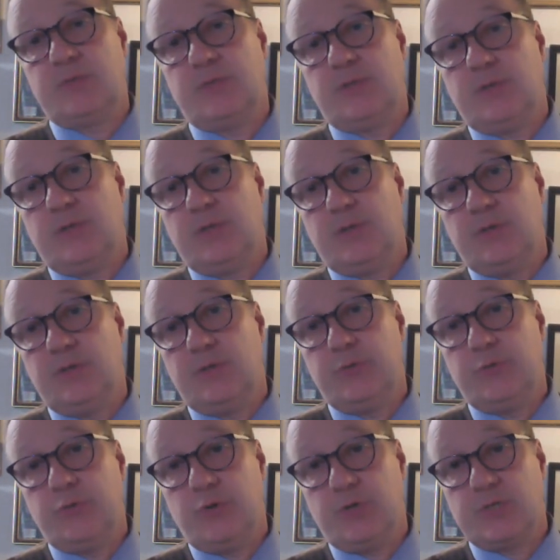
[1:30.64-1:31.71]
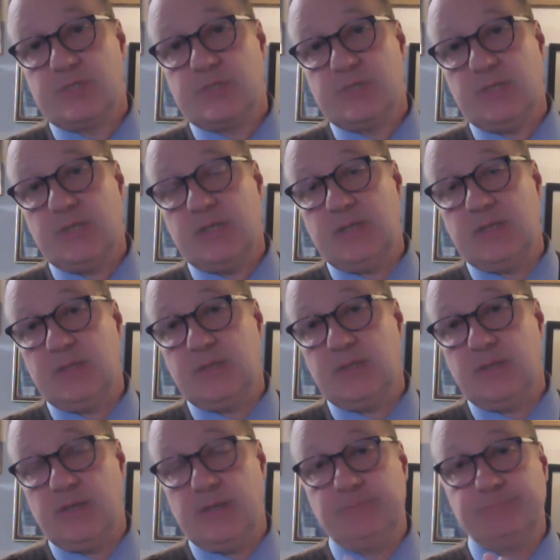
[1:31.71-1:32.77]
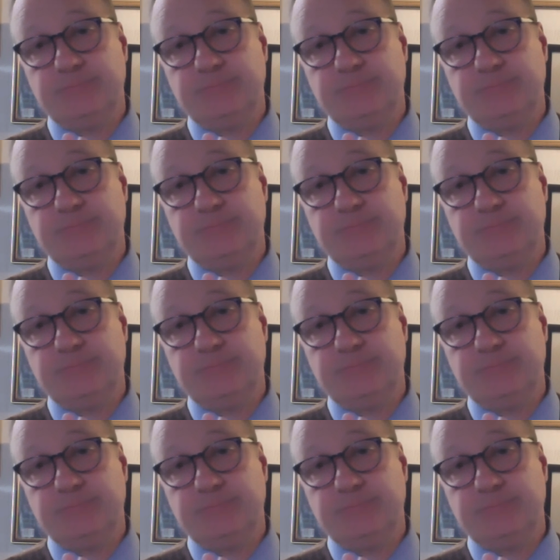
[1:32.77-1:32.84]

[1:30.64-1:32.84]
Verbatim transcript: uh, New York City and the uh,